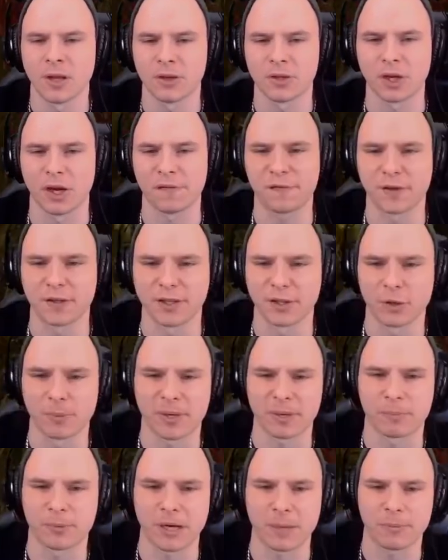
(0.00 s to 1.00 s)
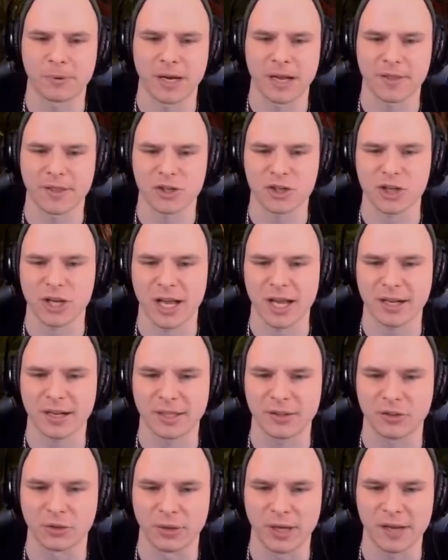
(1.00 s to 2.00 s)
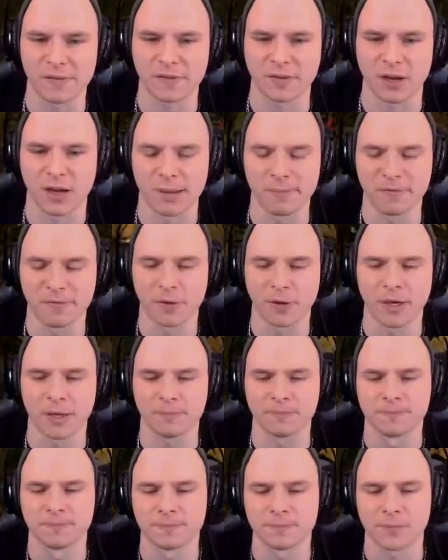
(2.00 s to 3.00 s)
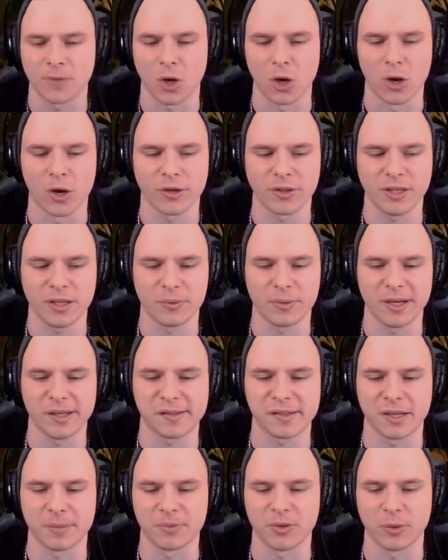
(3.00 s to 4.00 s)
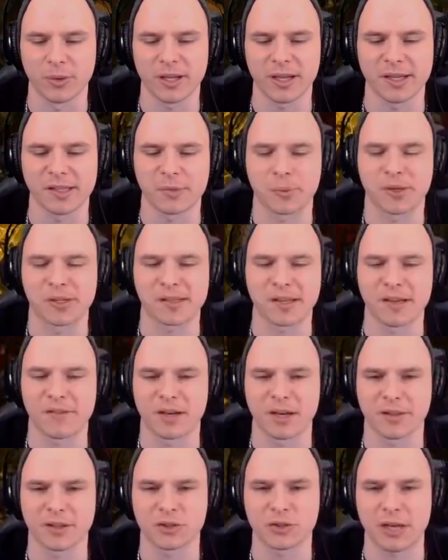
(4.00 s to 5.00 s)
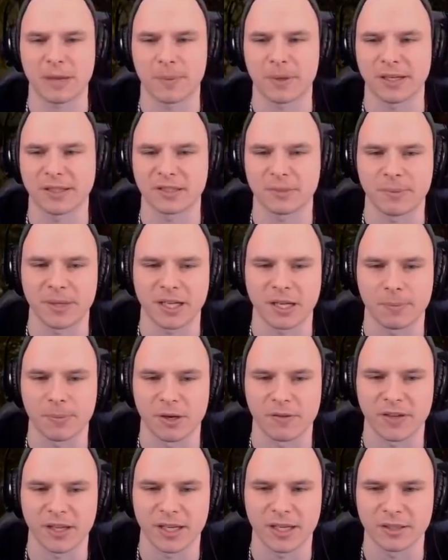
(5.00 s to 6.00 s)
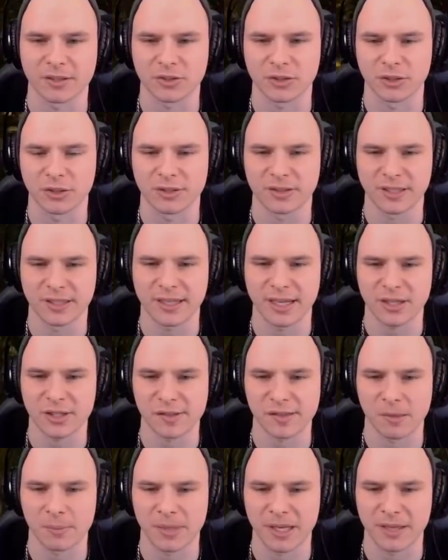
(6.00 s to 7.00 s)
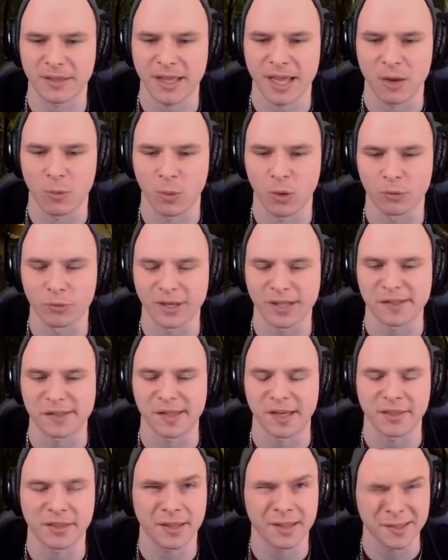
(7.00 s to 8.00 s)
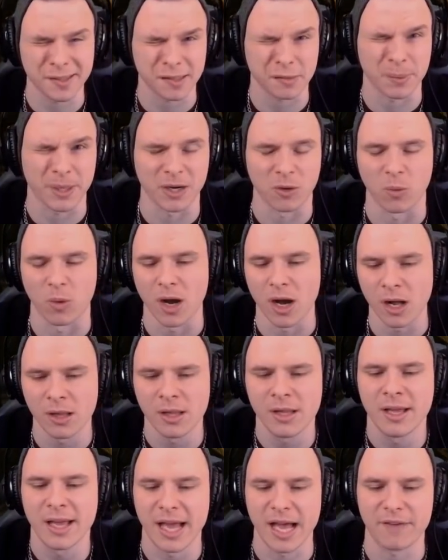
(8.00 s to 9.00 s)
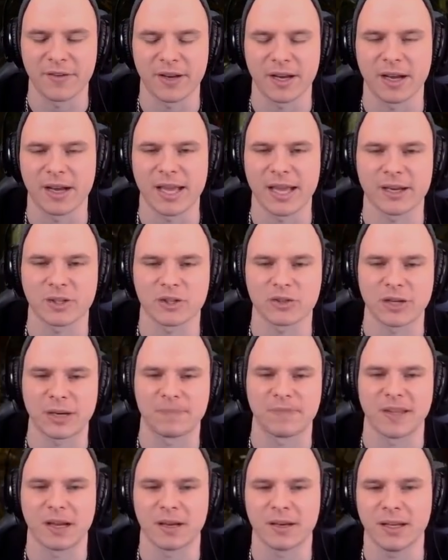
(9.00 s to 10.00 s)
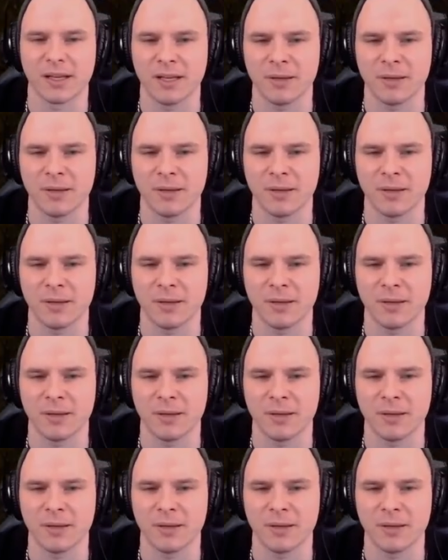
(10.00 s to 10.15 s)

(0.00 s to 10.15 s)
for a little bit of prep around the shack. I do have time for it. Only reason I'm doing it is because I have another trap I need to pick up over here too. Did catch somebody in that. We'll reset this. It's been a while. Haven't had a trap down here.